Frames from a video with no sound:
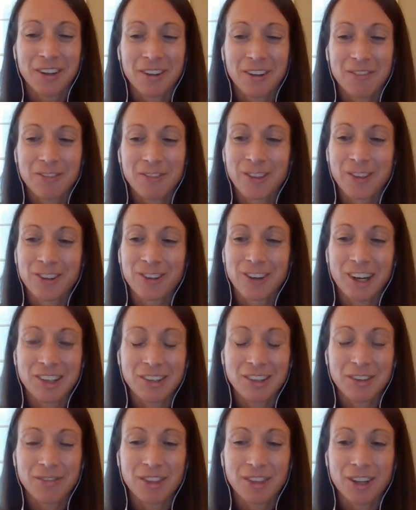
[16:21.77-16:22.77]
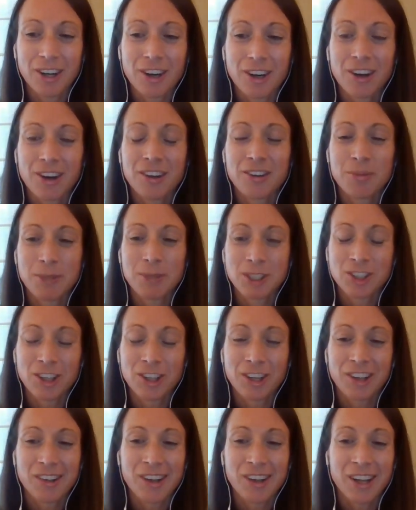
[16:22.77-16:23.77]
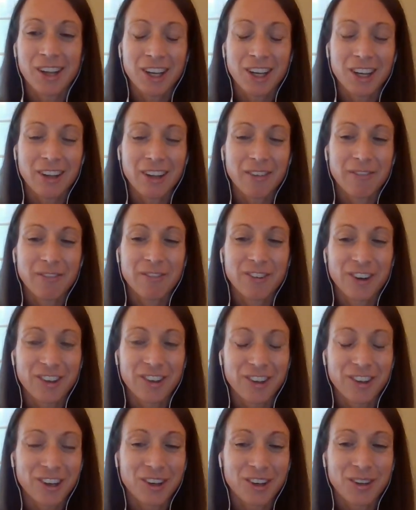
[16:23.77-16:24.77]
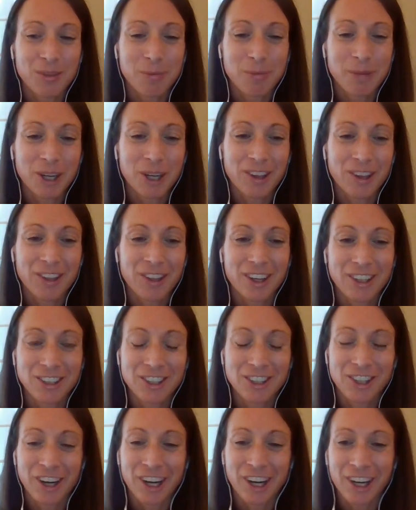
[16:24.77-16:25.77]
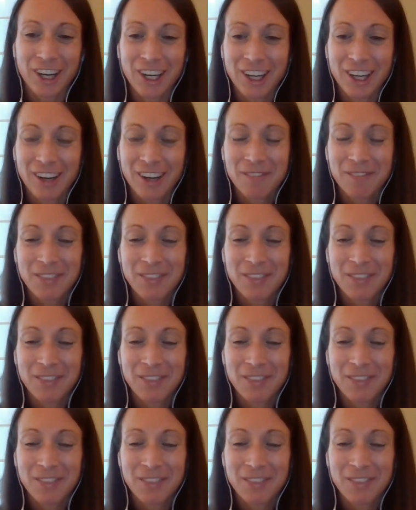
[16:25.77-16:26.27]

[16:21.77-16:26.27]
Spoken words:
for the rest of the year, especially as I get further into marathon training.